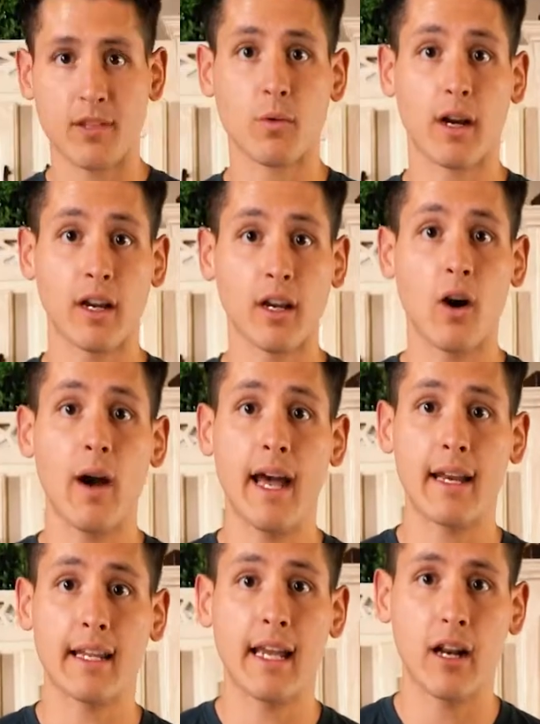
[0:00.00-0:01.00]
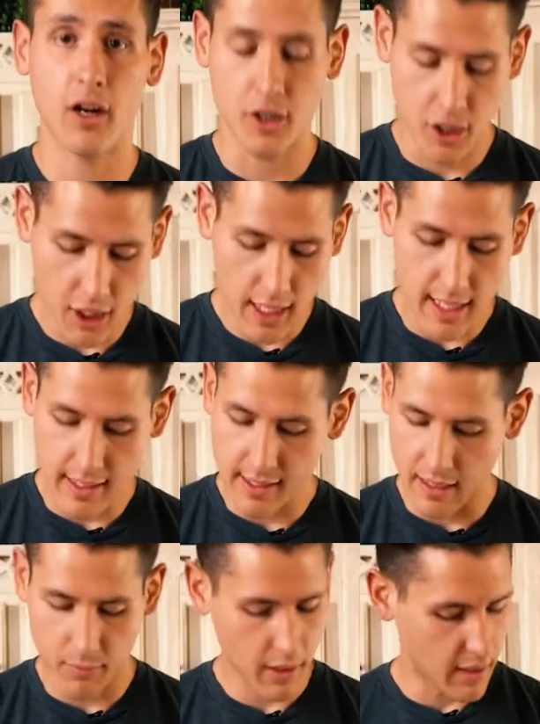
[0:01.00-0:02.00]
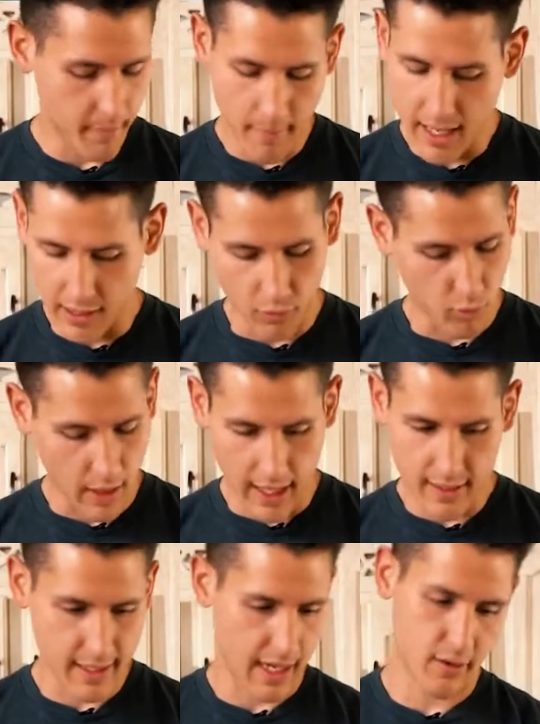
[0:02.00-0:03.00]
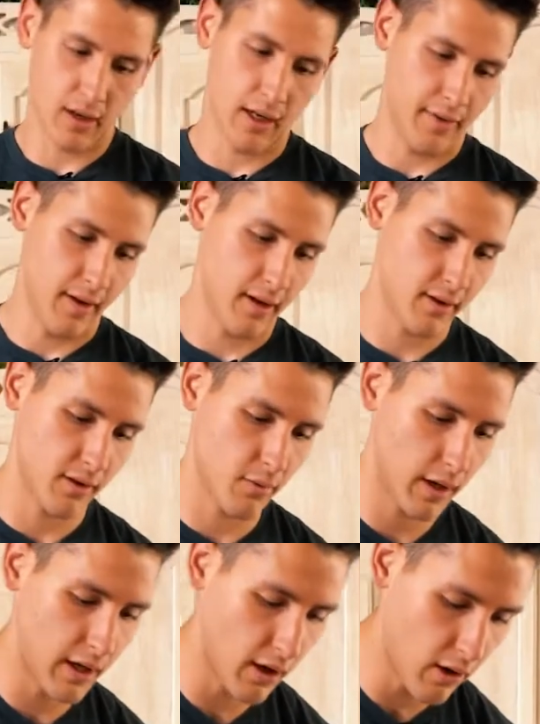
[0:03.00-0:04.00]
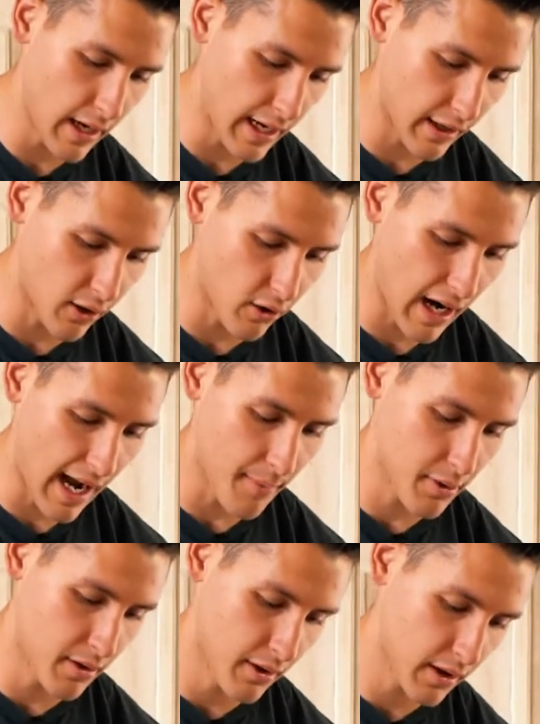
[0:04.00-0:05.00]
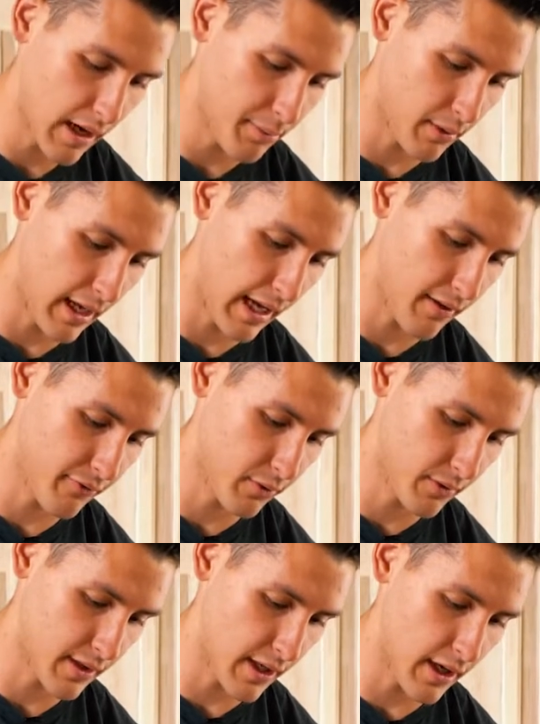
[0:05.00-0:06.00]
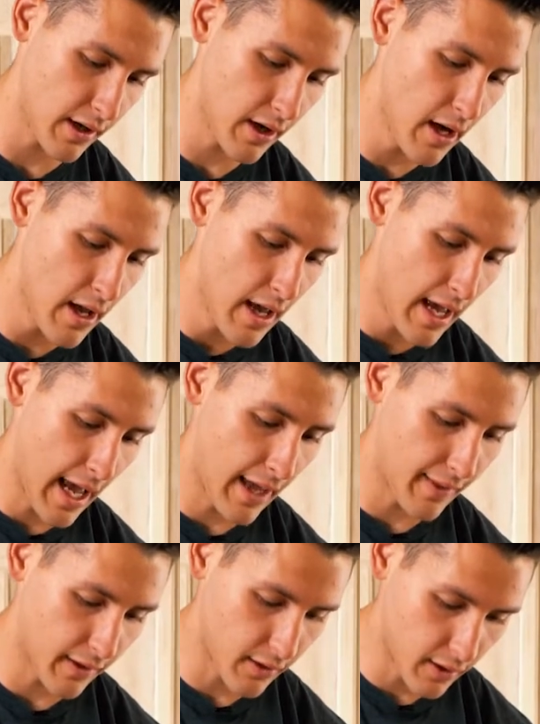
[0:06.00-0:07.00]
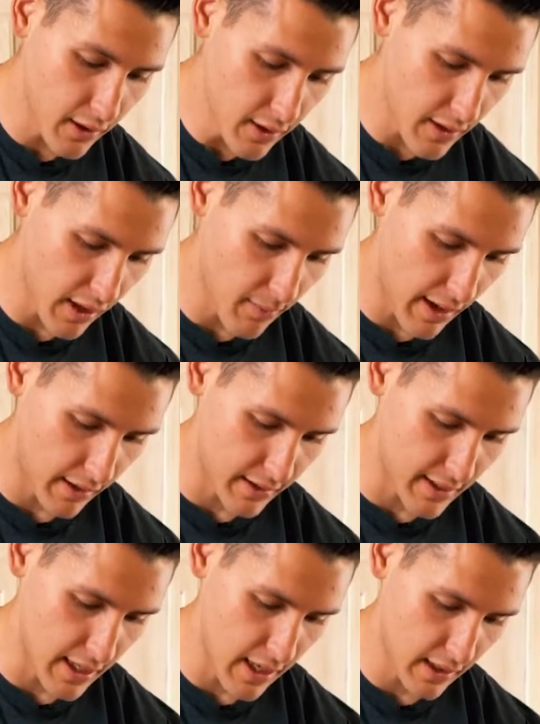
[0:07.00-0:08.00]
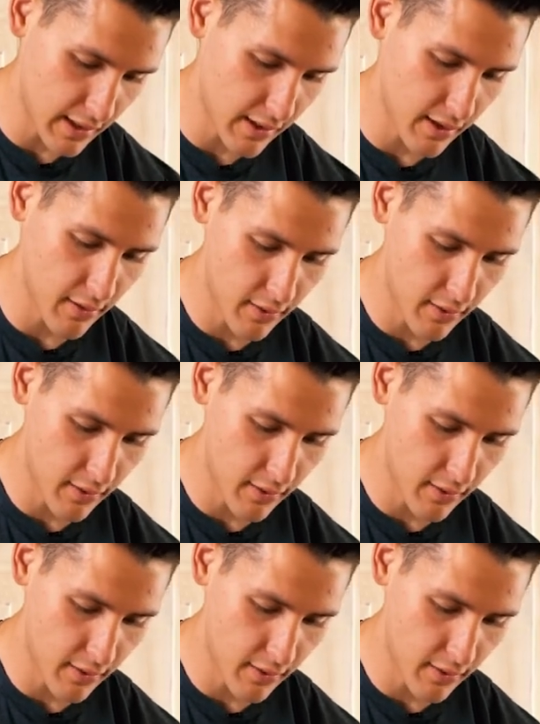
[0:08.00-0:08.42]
we're gonna go ahead and get our cheese and we're gonna make it rain down on there. So we're gonna go ahead and grab a couple handfuls here. And the good thing about a Dion's